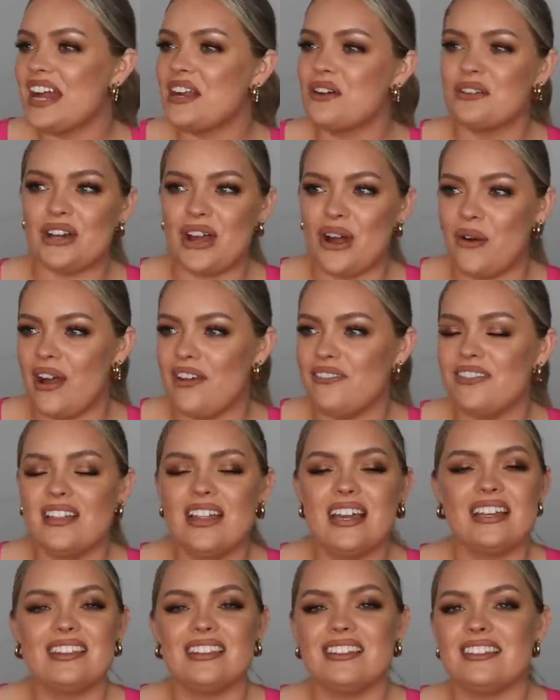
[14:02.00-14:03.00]
I don't know, I feel
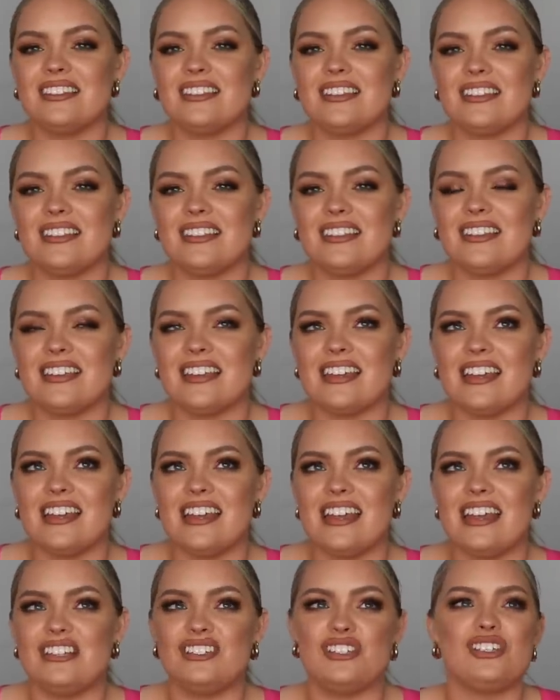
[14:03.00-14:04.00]
like
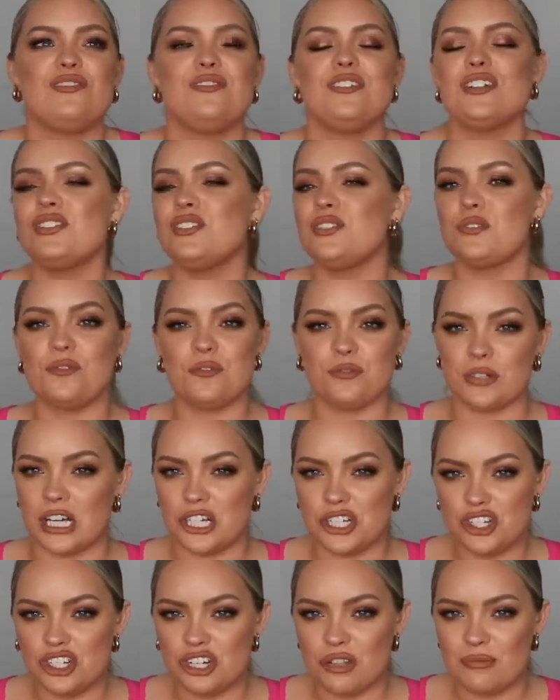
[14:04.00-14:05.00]
it just feels so
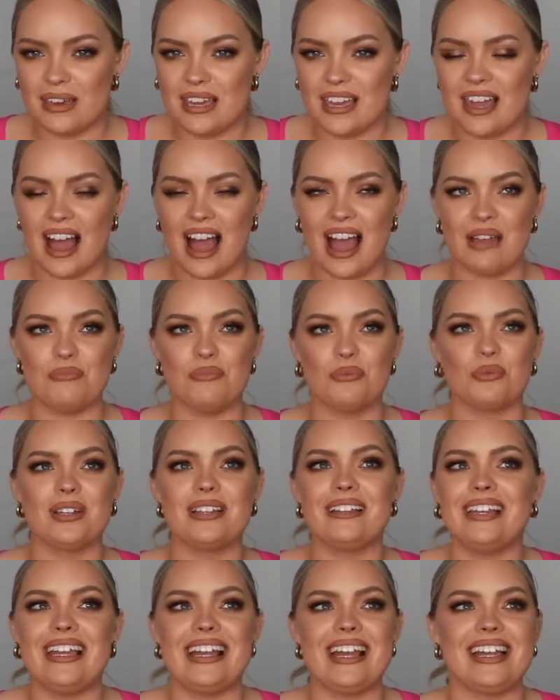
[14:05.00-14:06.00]
fresh to me. I'm
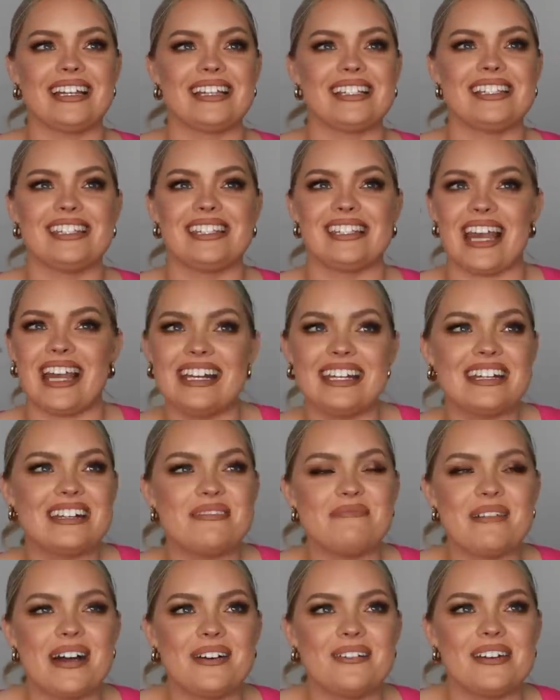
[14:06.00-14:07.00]
really excited
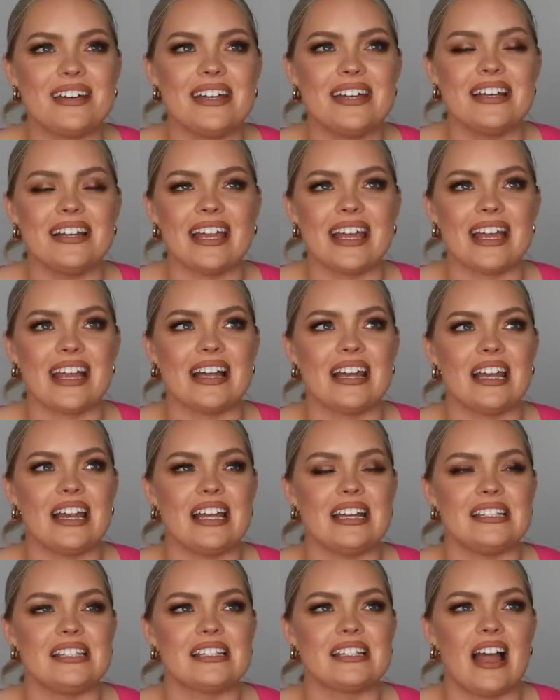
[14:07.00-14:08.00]
about it and
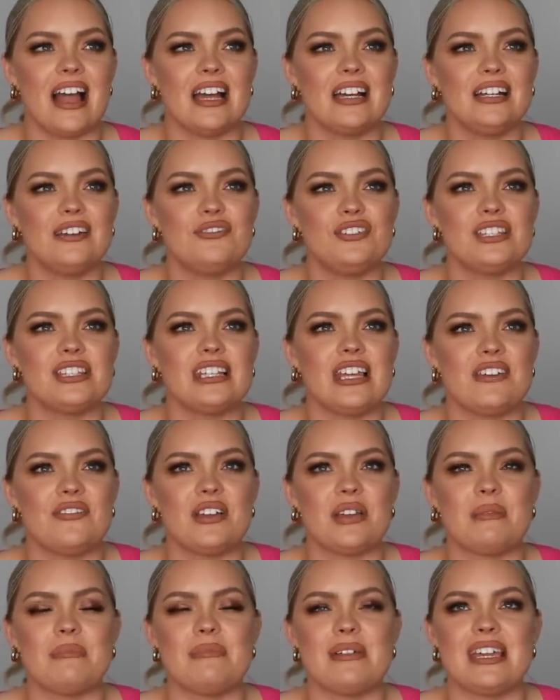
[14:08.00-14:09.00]
it's kind of just
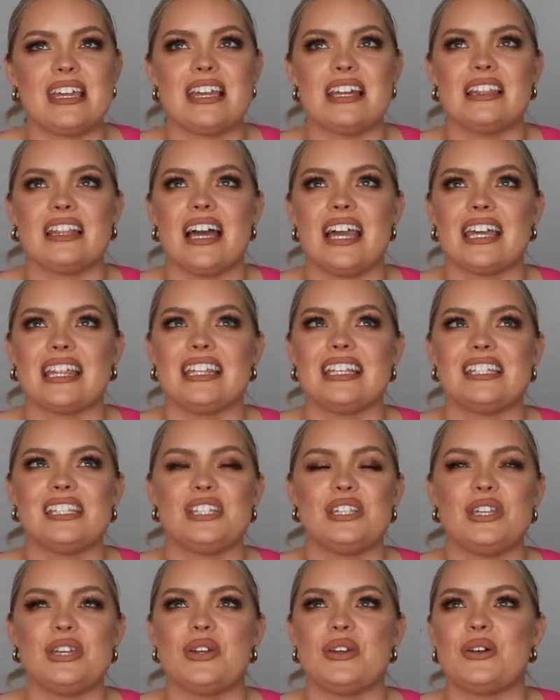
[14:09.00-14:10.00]
giving me like
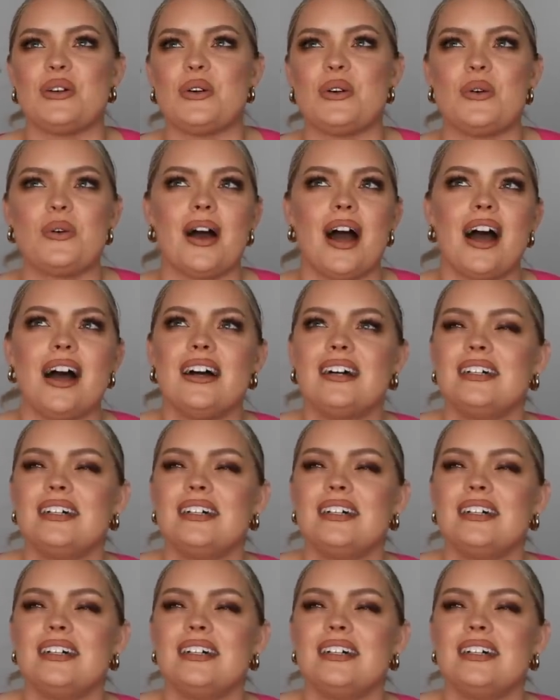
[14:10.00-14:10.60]
this new,